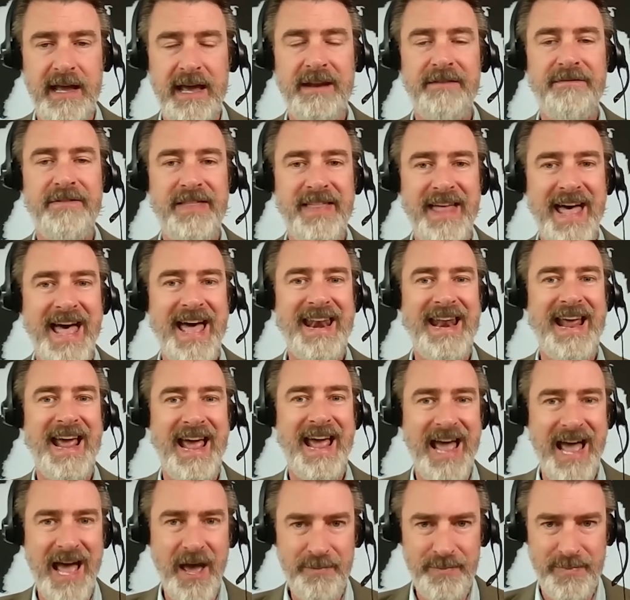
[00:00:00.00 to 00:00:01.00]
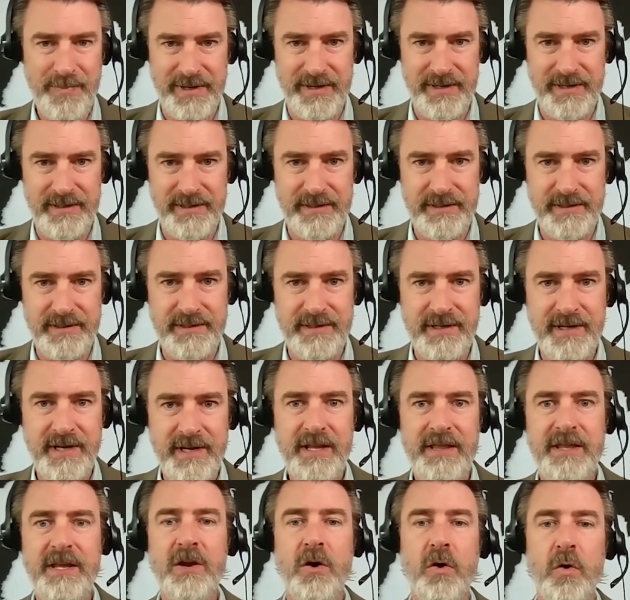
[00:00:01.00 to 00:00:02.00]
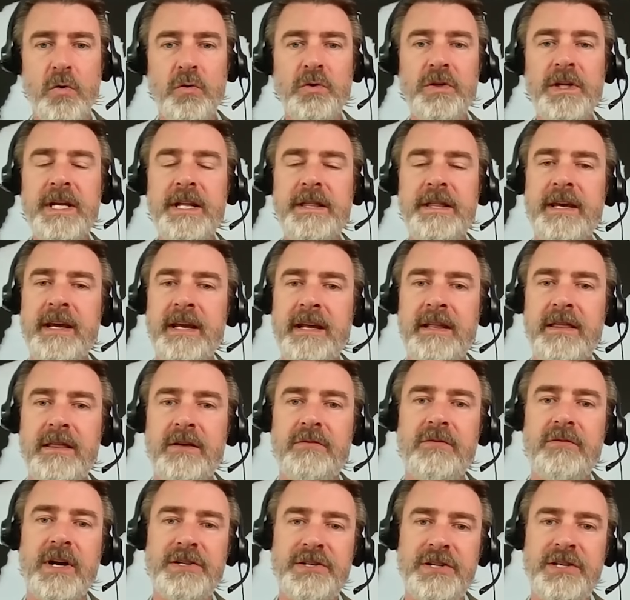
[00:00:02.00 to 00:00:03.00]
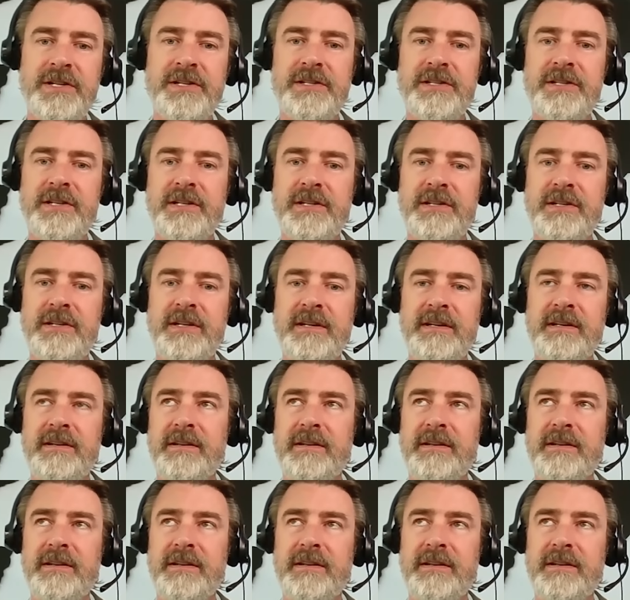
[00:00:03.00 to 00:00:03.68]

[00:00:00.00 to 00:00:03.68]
And if that happens, the only thing the Russians,